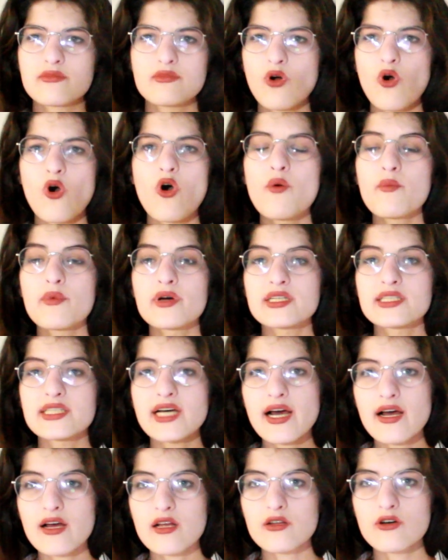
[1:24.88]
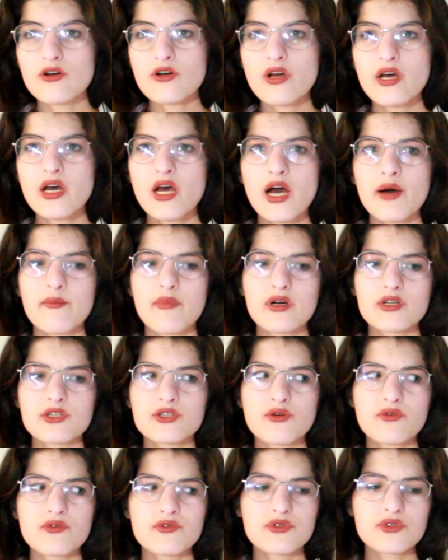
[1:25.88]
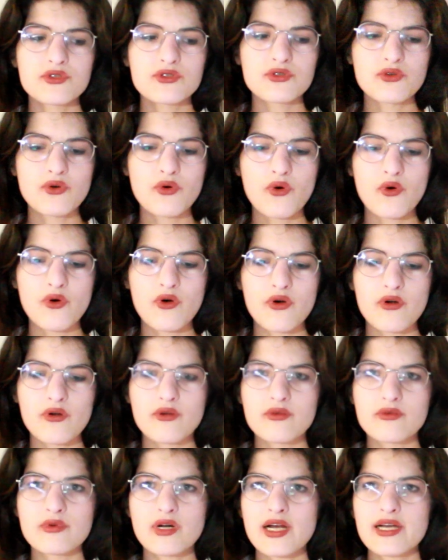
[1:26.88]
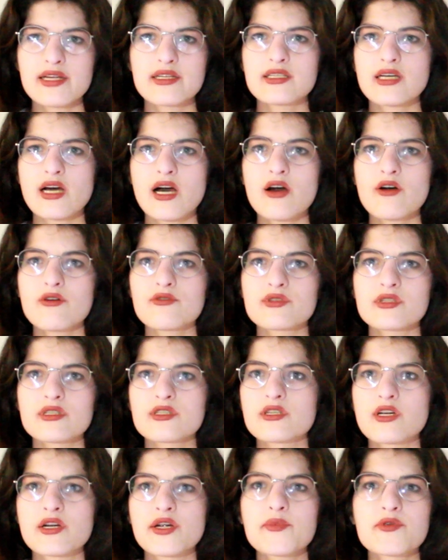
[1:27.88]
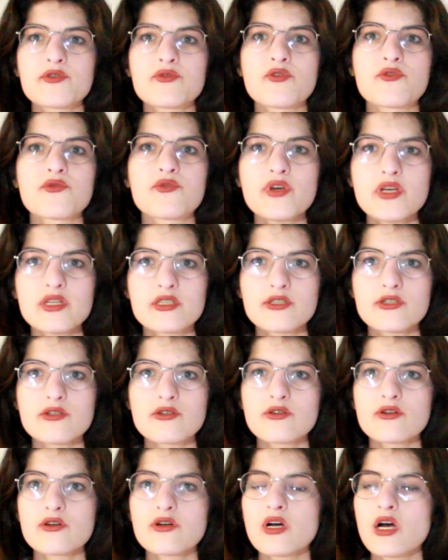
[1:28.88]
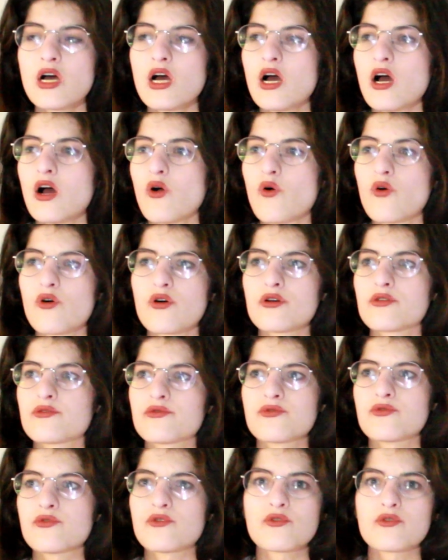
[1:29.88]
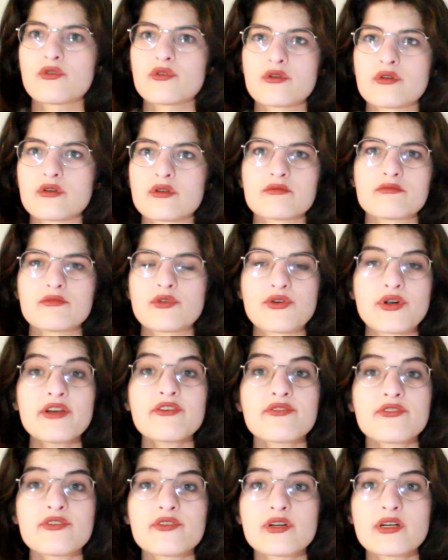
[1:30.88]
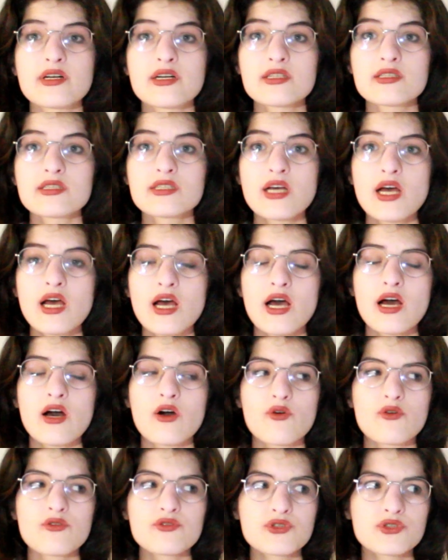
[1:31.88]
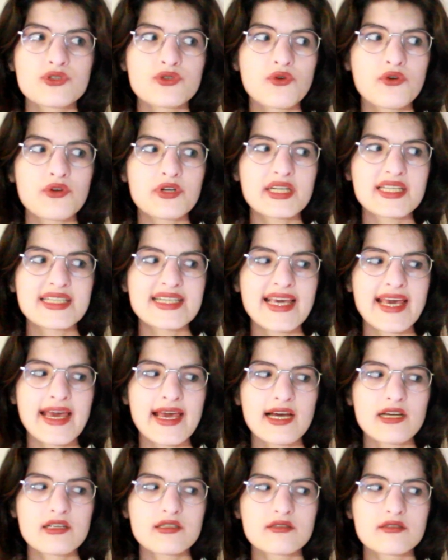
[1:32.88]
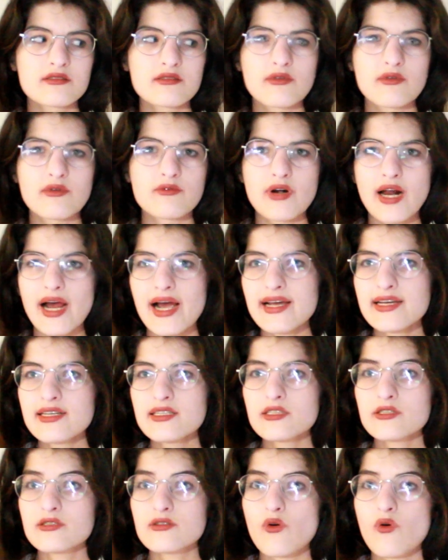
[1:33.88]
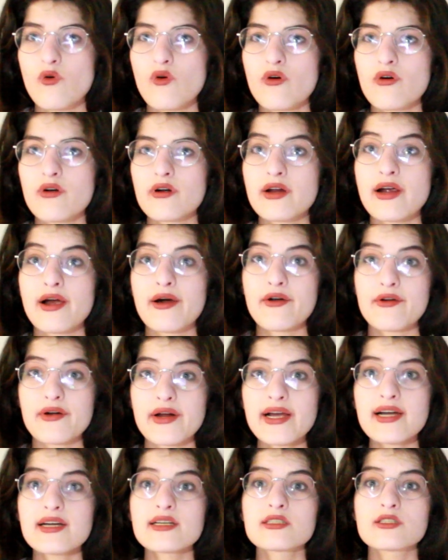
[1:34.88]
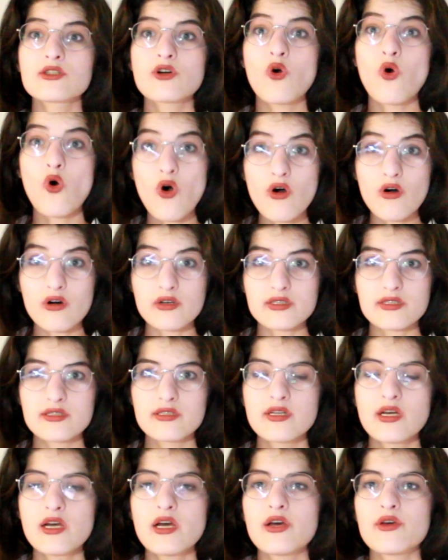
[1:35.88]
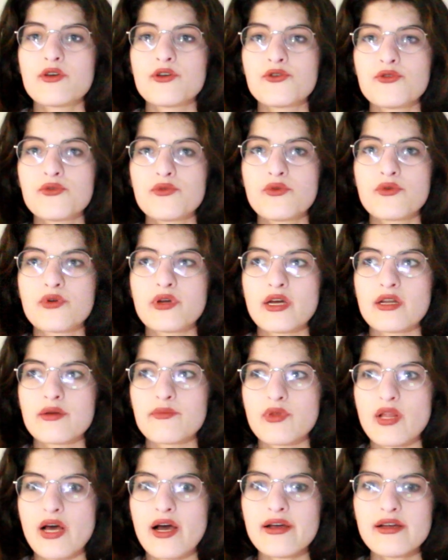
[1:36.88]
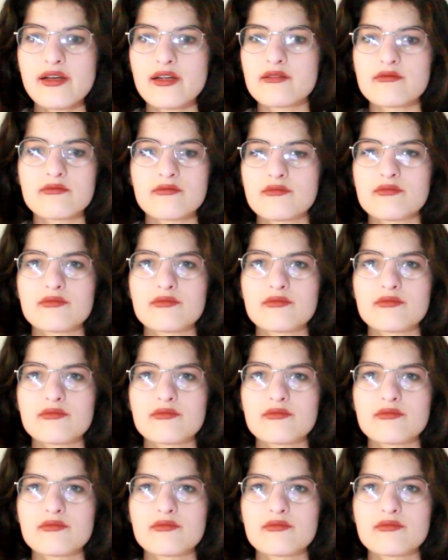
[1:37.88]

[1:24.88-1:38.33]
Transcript: common dialogue, but also write down the script for video or for reference. Also, it can write or correct code you can apply and